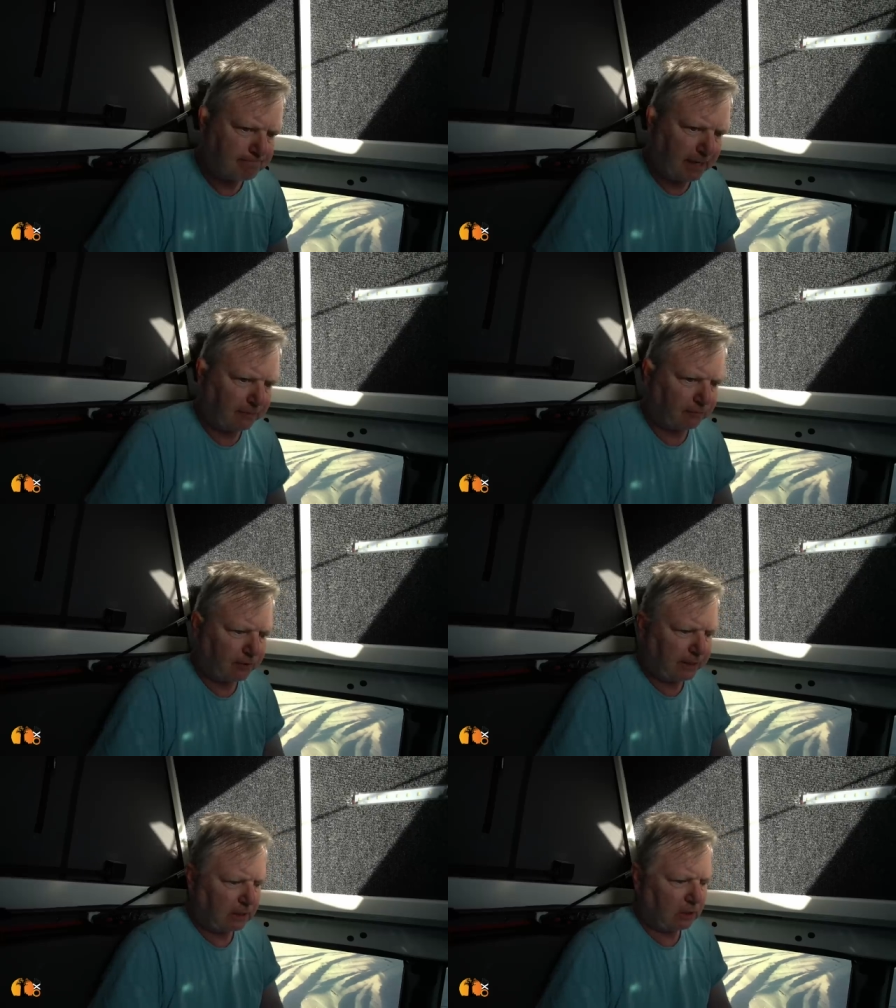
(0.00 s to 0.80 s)
About
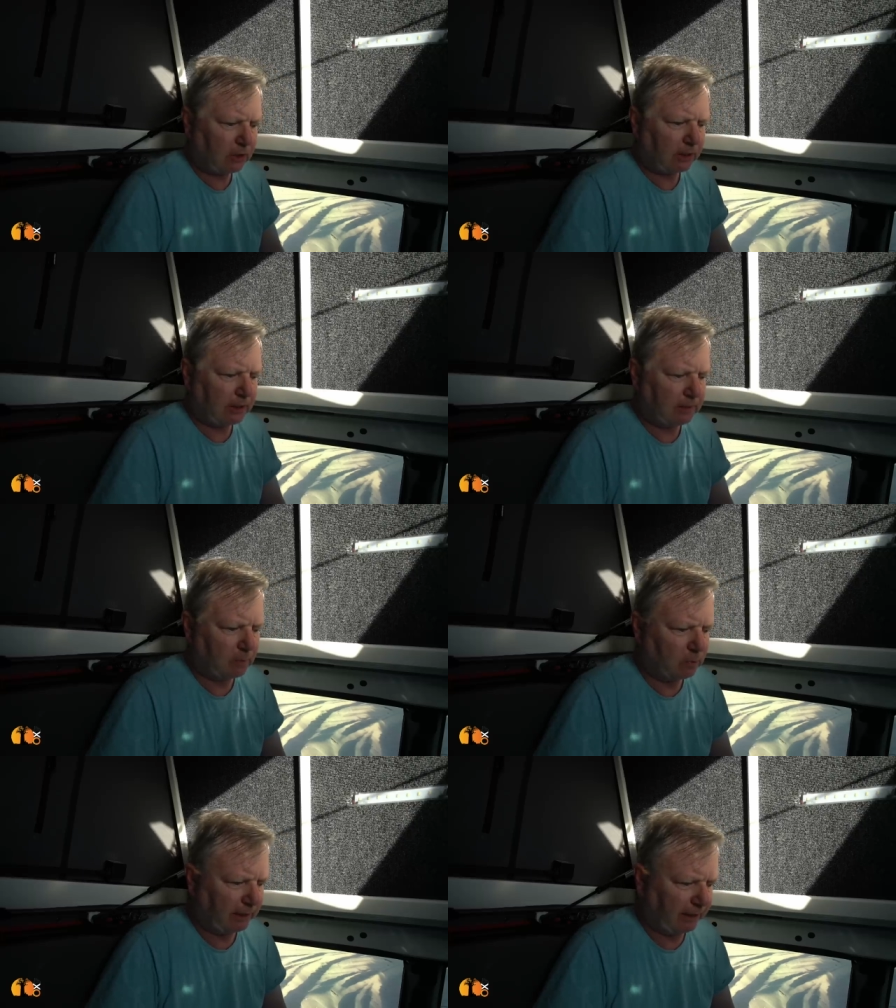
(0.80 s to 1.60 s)
three o'clock in the
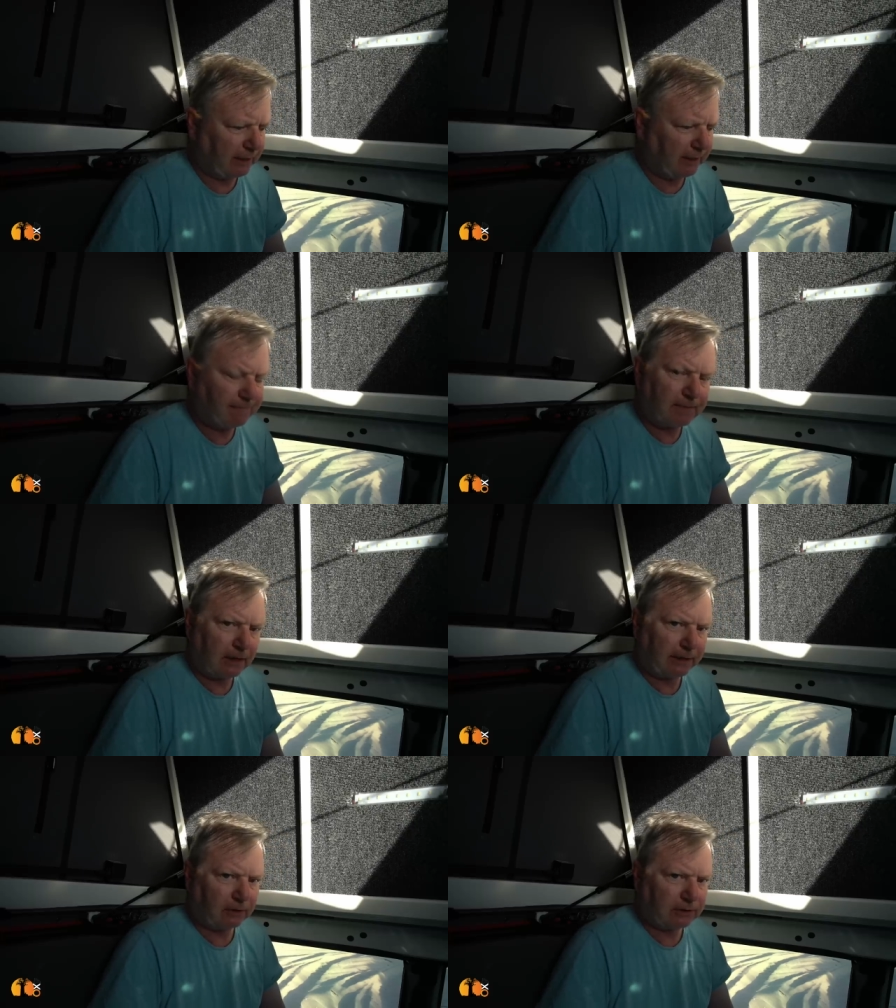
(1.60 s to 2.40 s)
morning, I
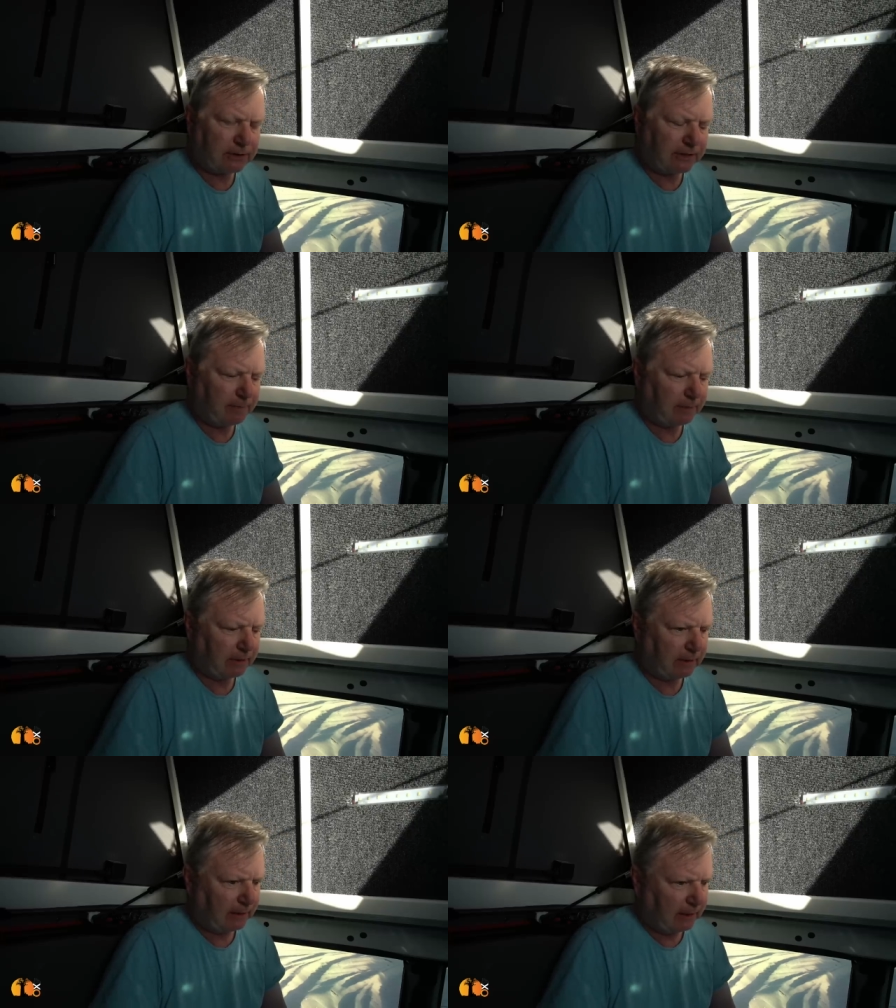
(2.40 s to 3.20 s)
finally got to sleep
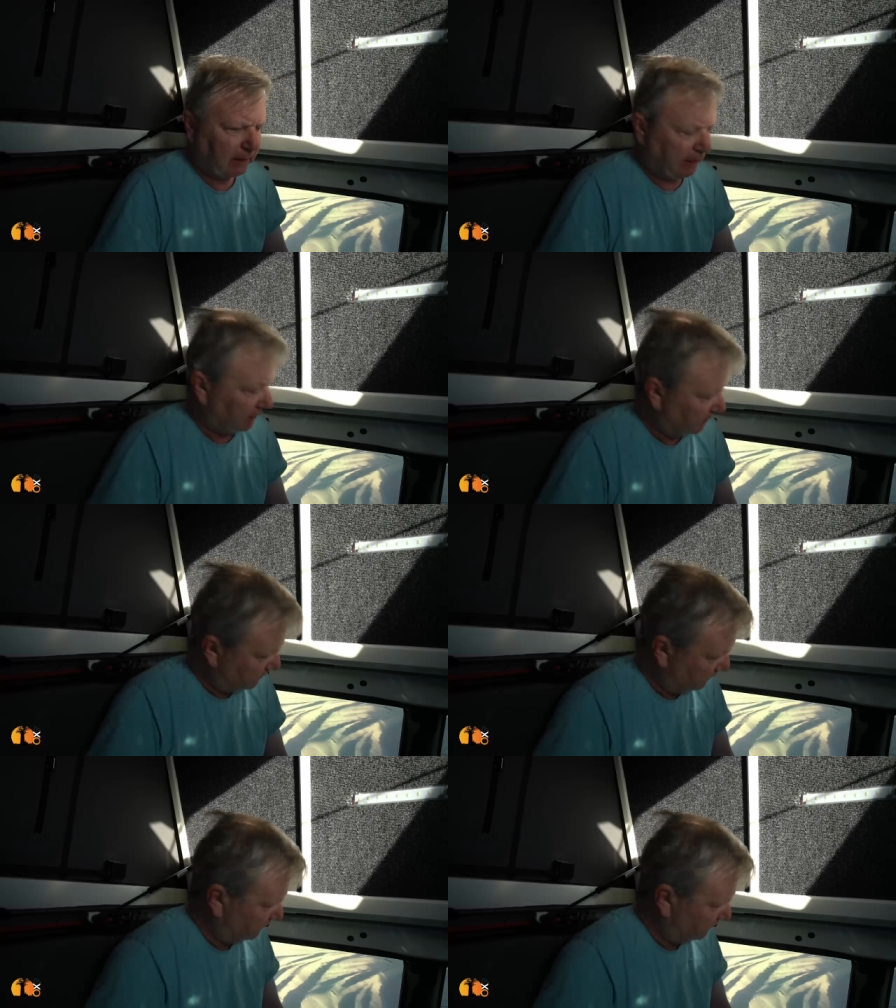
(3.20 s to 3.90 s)
and I'm in a